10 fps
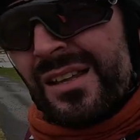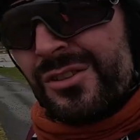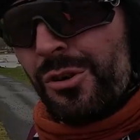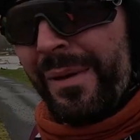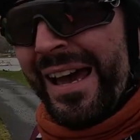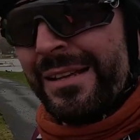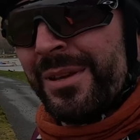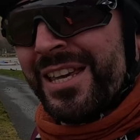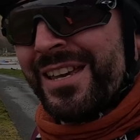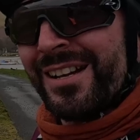So behind me
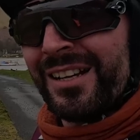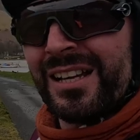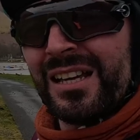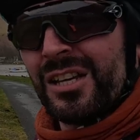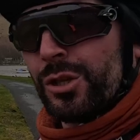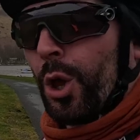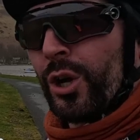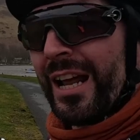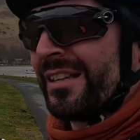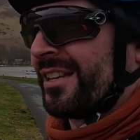here is Loch
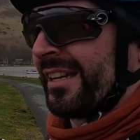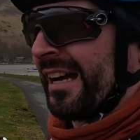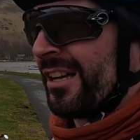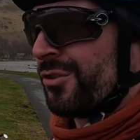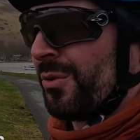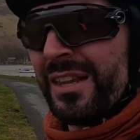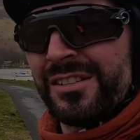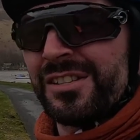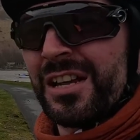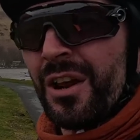Ranza Castle, and this
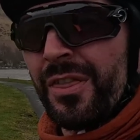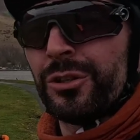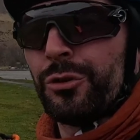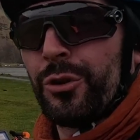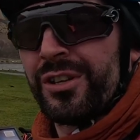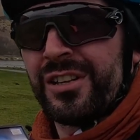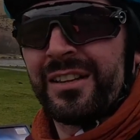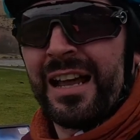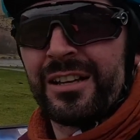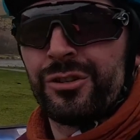is another tourist
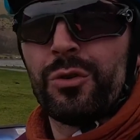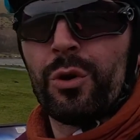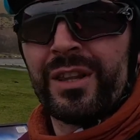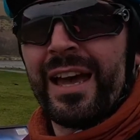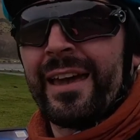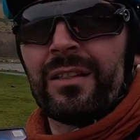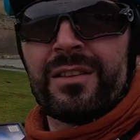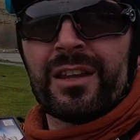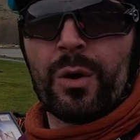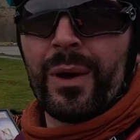attraction on the island
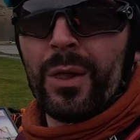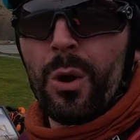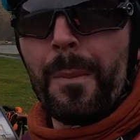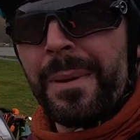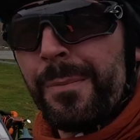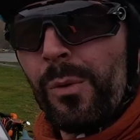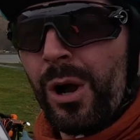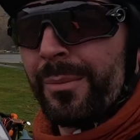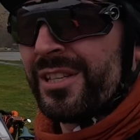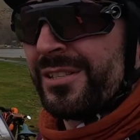that quite a lot of people
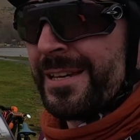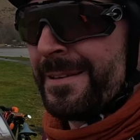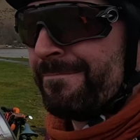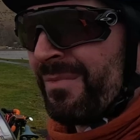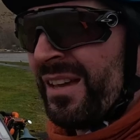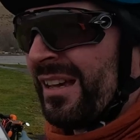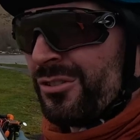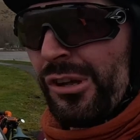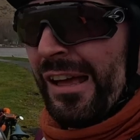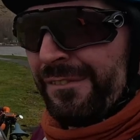come and see. It's
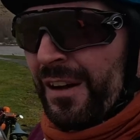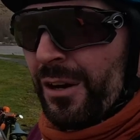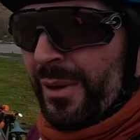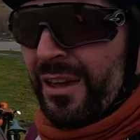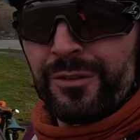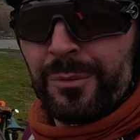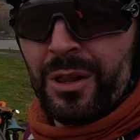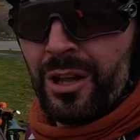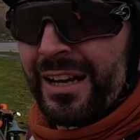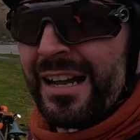not that far away from the
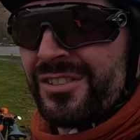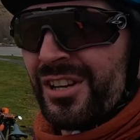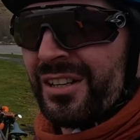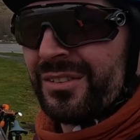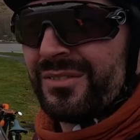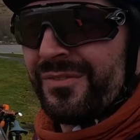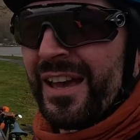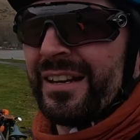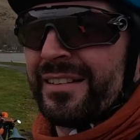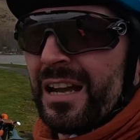Loch Ranza
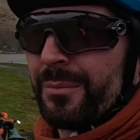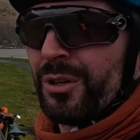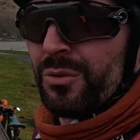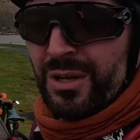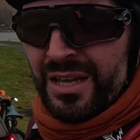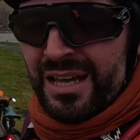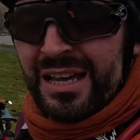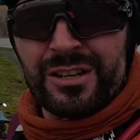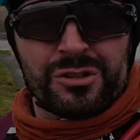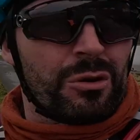ferry terminal,
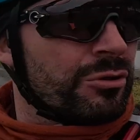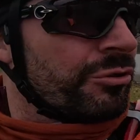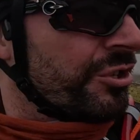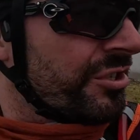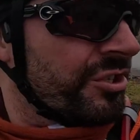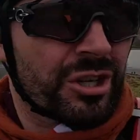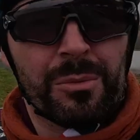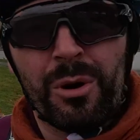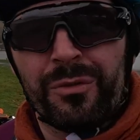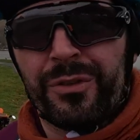and it's also just as you
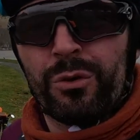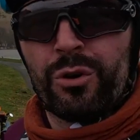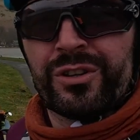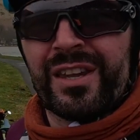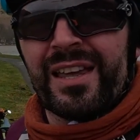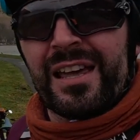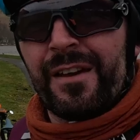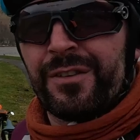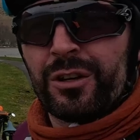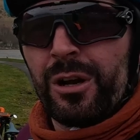come off the road
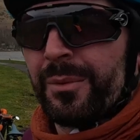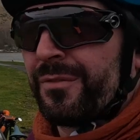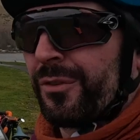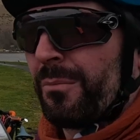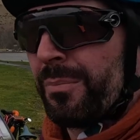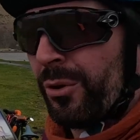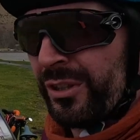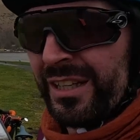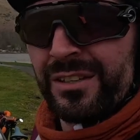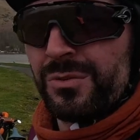if you're coming from Brodick as